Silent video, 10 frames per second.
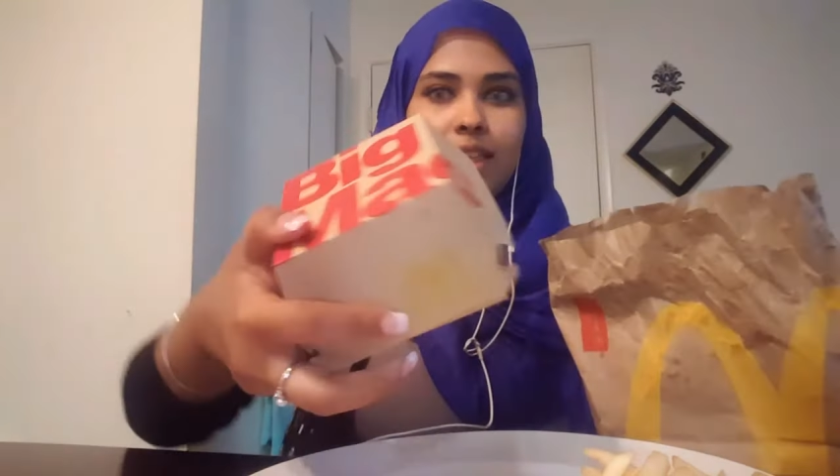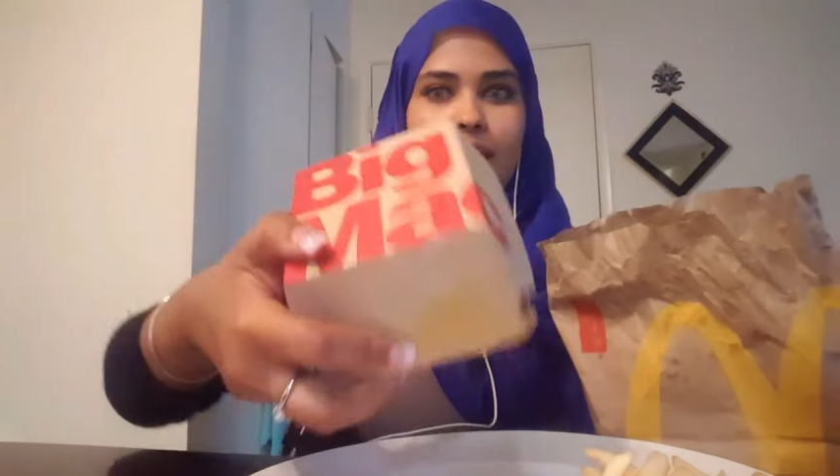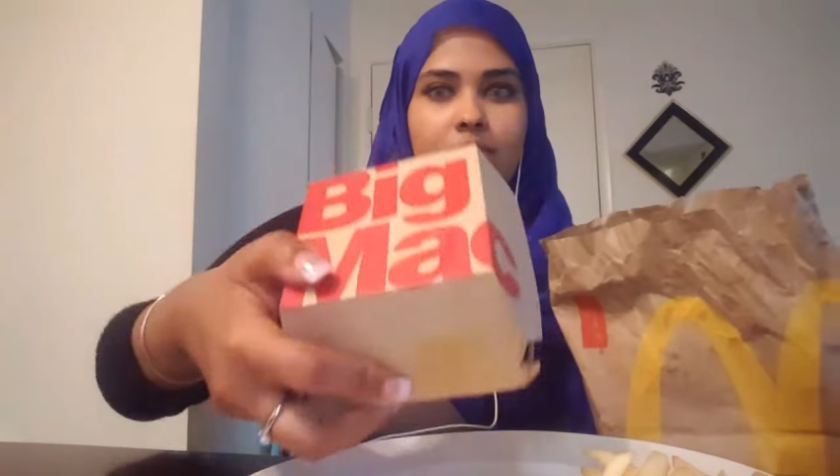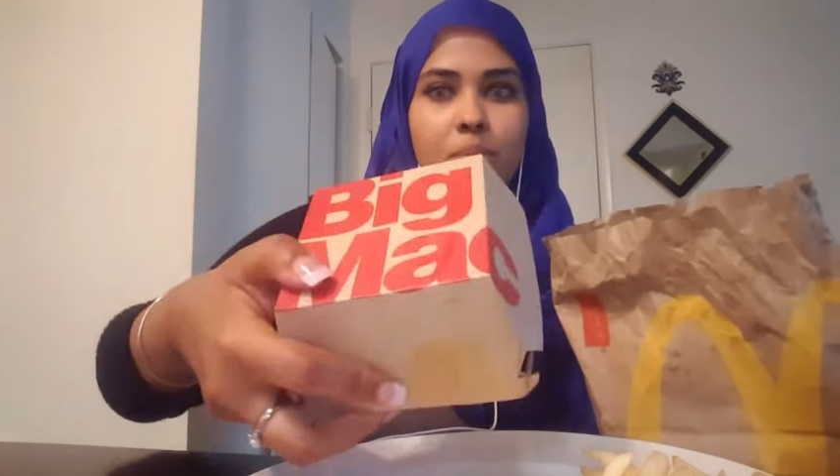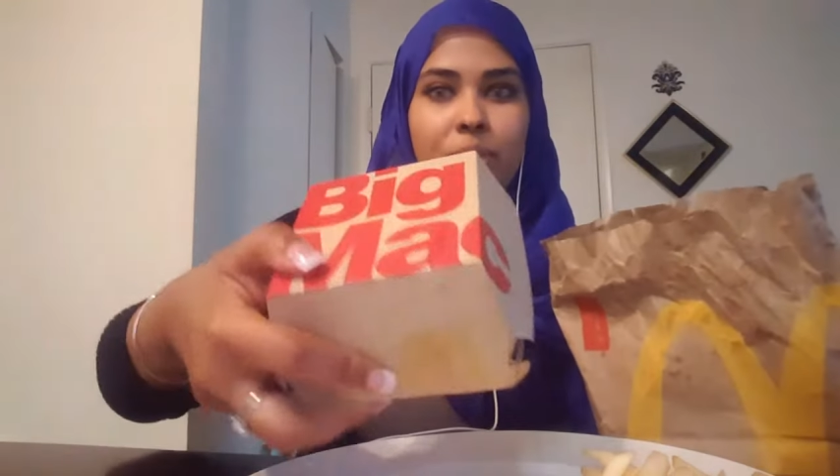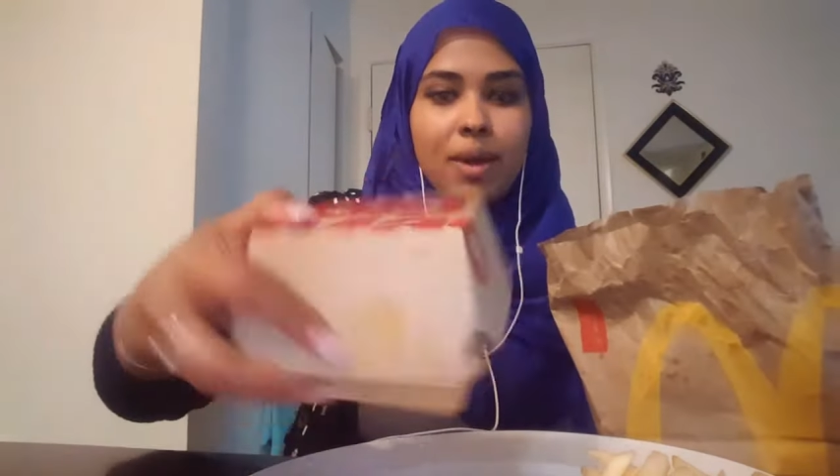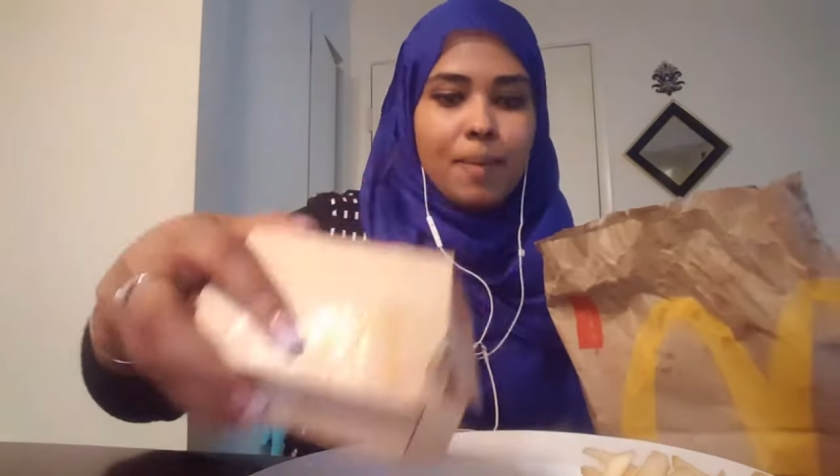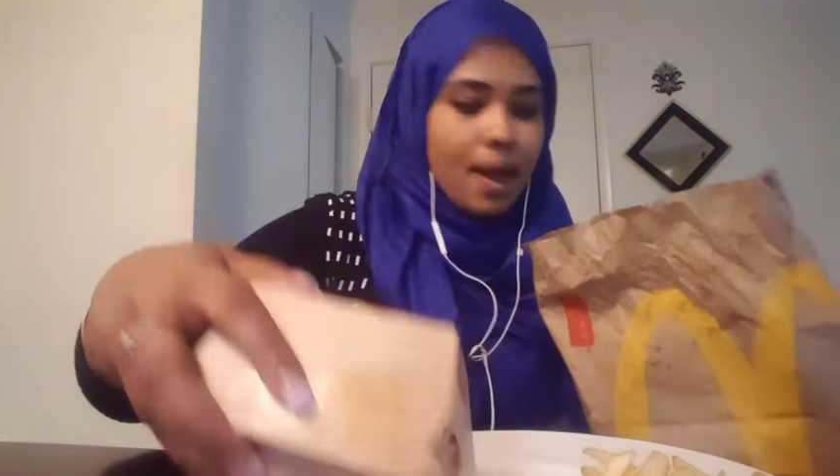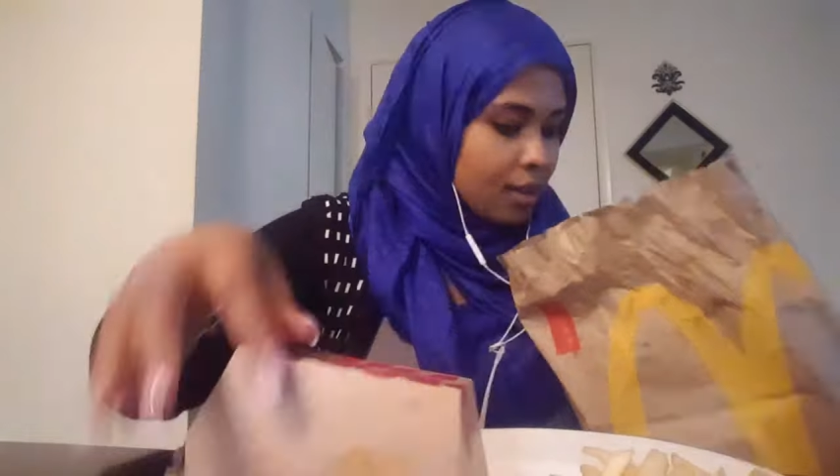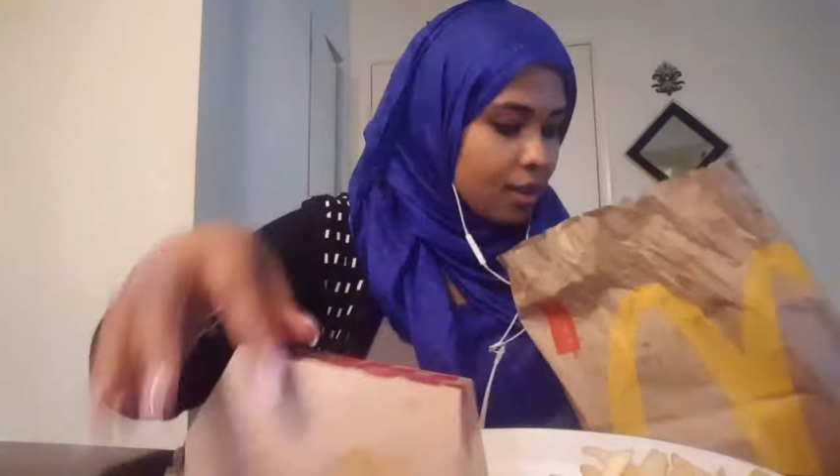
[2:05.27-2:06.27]
then I have a Big
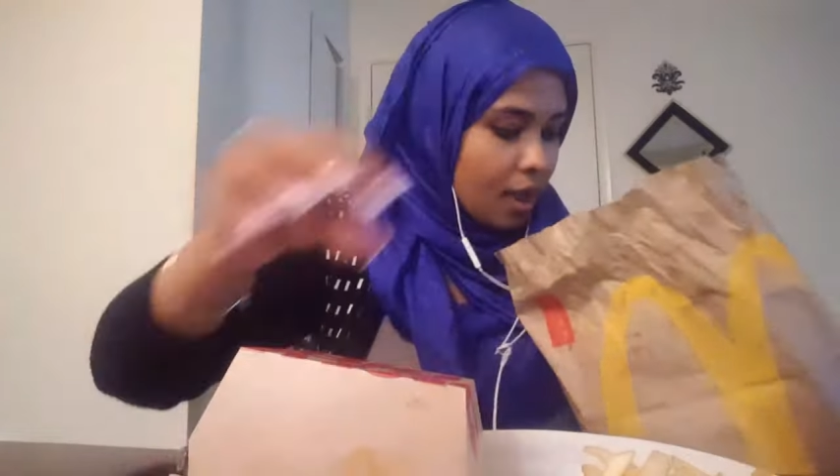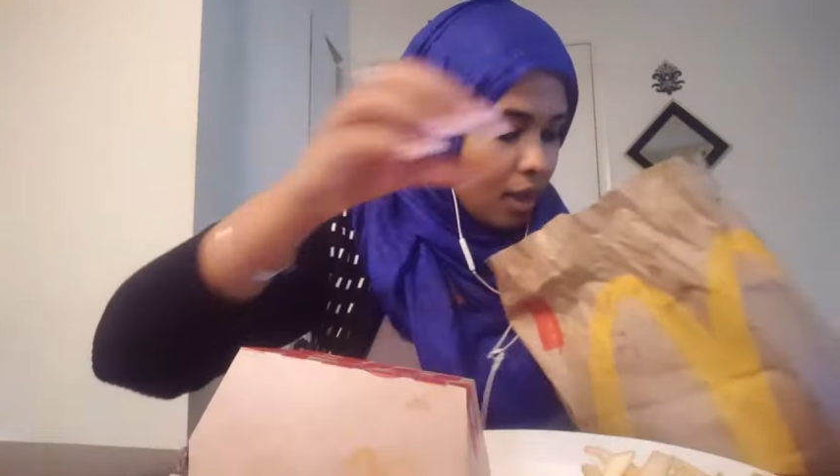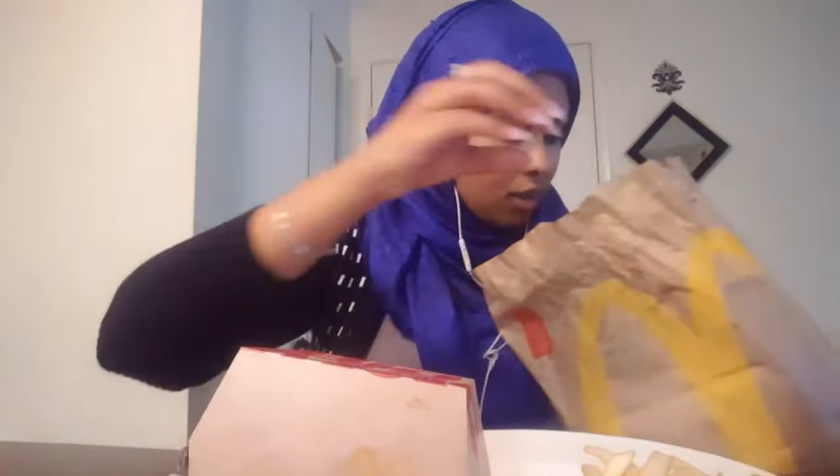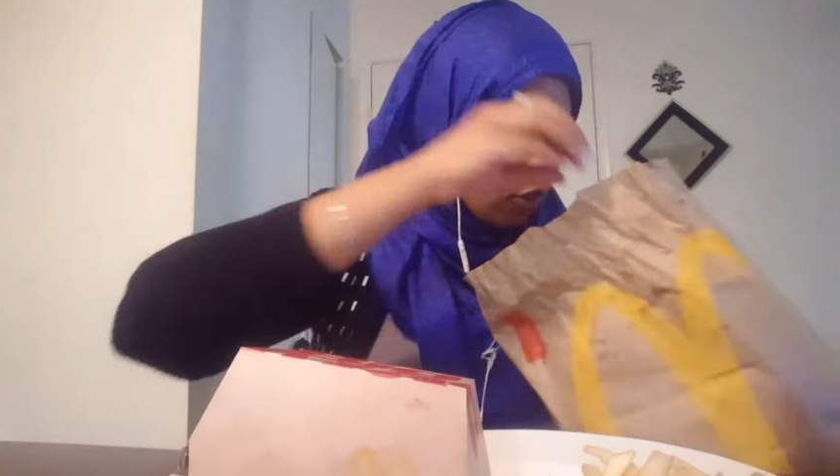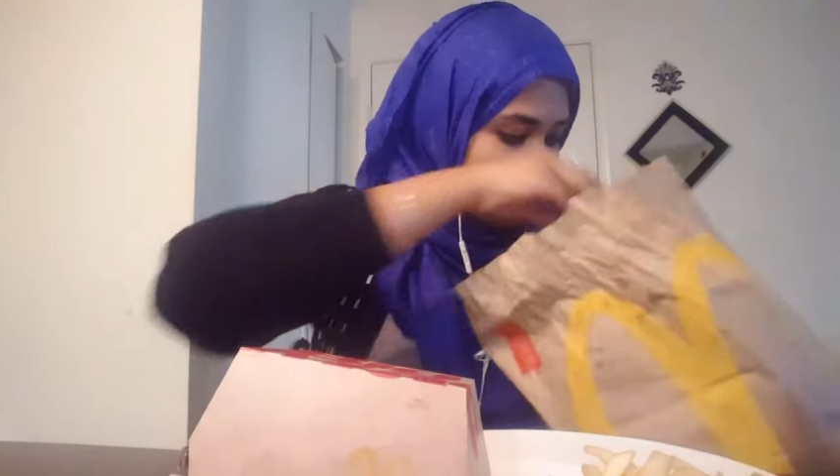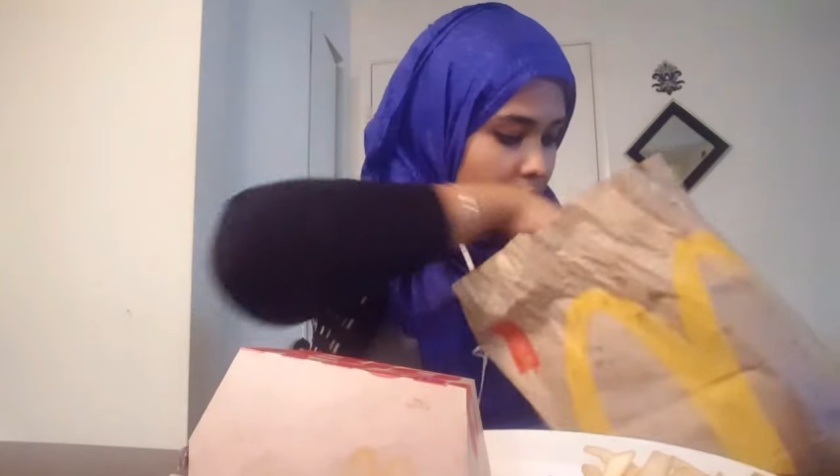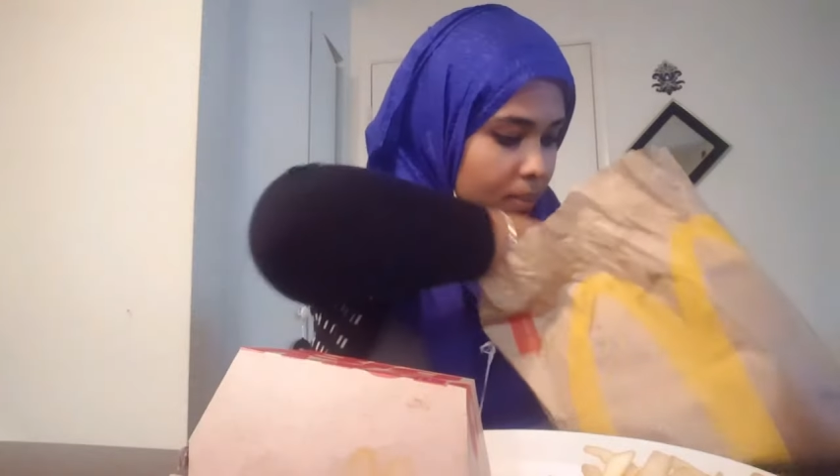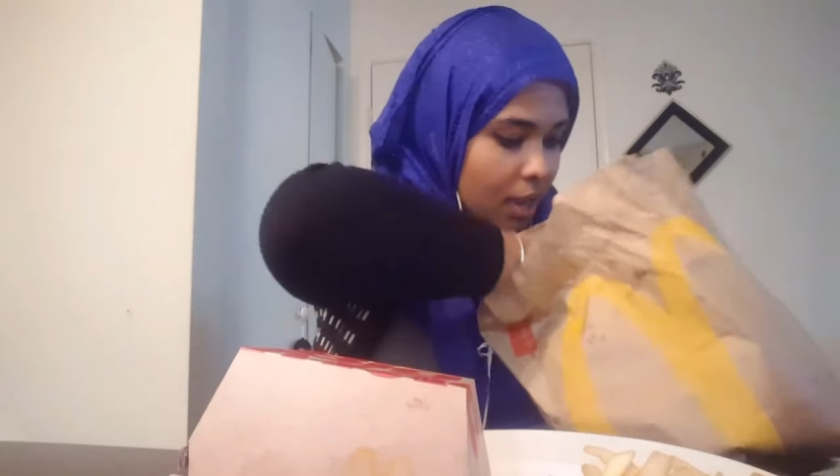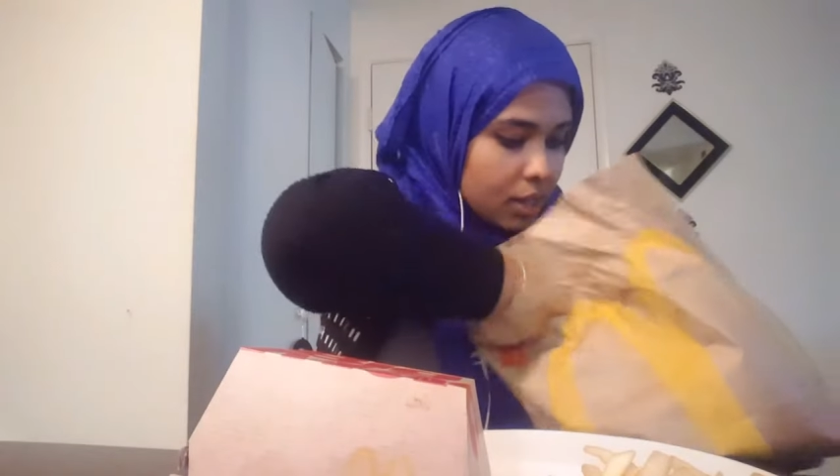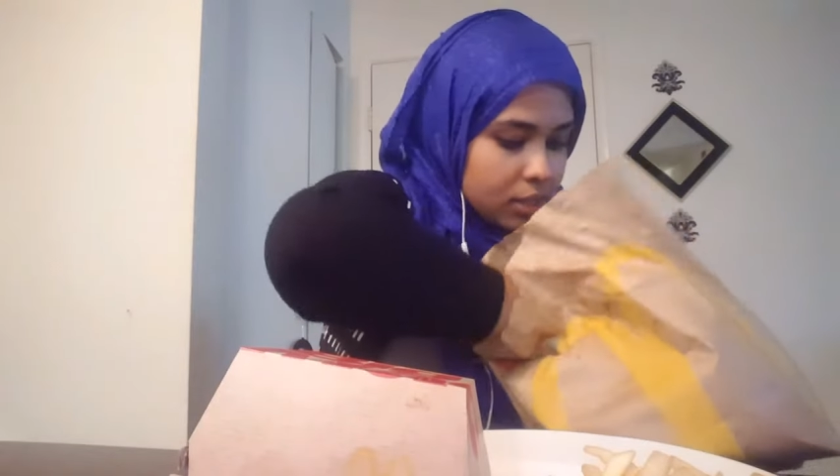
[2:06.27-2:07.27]
Mac. I love Big
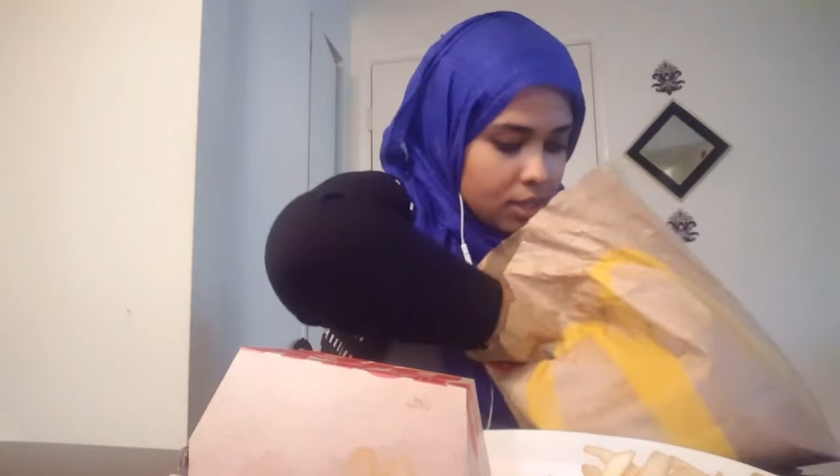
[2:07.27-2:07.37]
Macs.